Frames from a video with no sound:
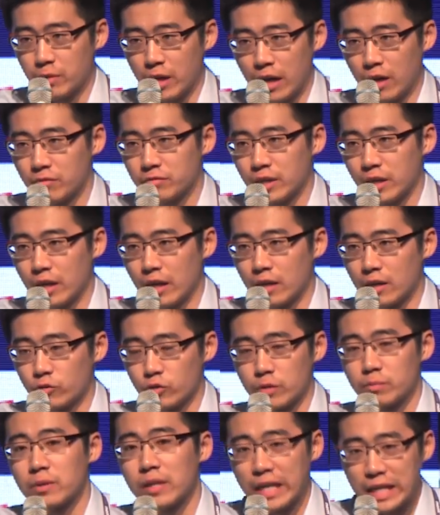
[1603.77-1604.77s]
of the
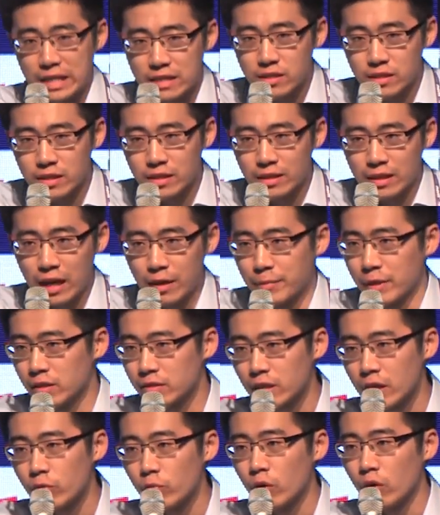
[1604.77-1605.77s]
replace. I mean,
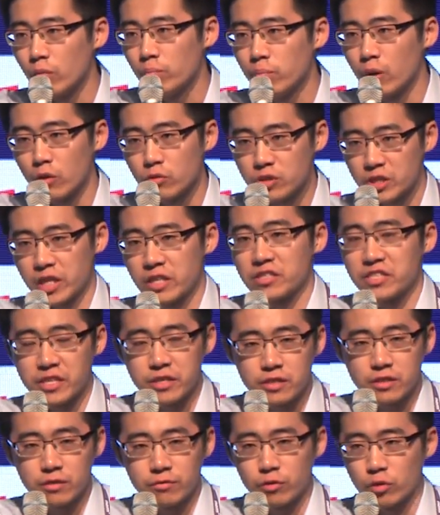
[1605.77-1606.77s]
they will both
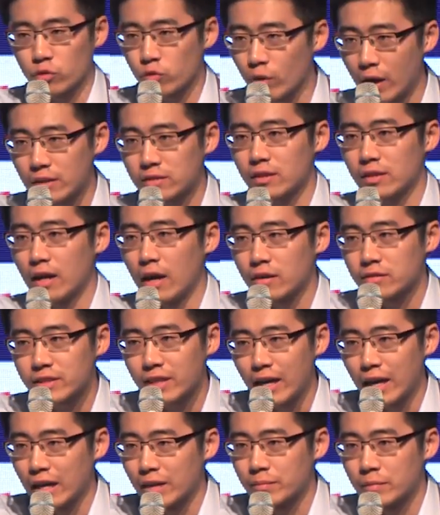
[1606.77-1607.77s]
exist for quite a long
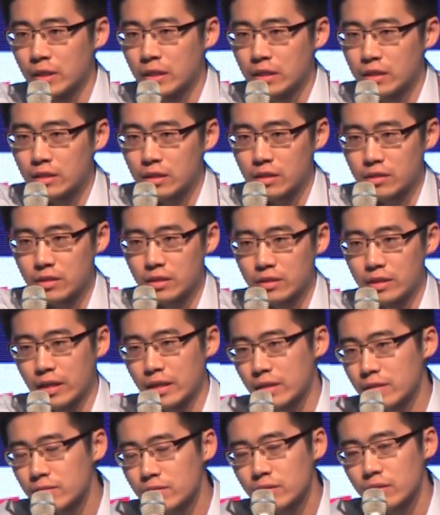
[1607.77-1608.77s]
time because
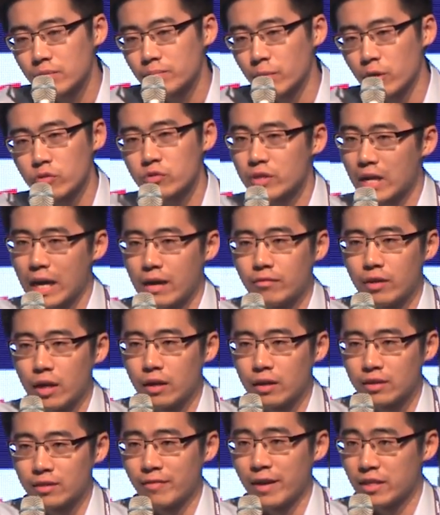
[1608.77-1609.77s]
they both have
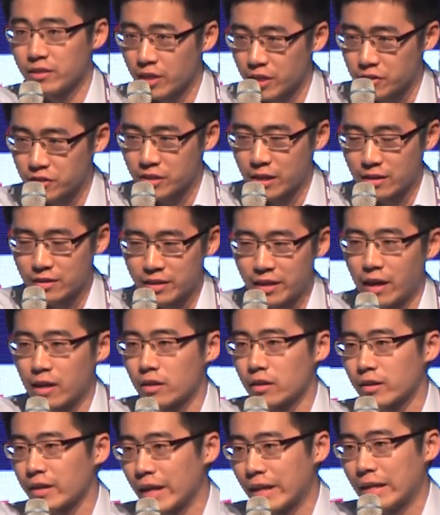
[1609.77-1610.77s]
an advantage that the
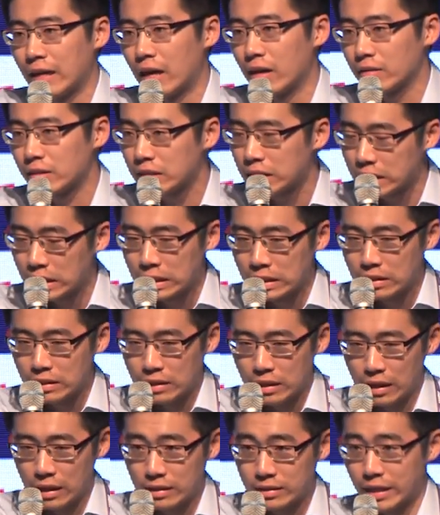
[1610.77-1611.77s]
other cannot
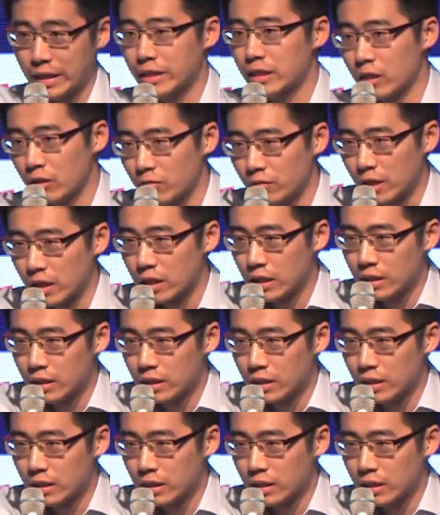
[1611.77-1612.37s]
take over.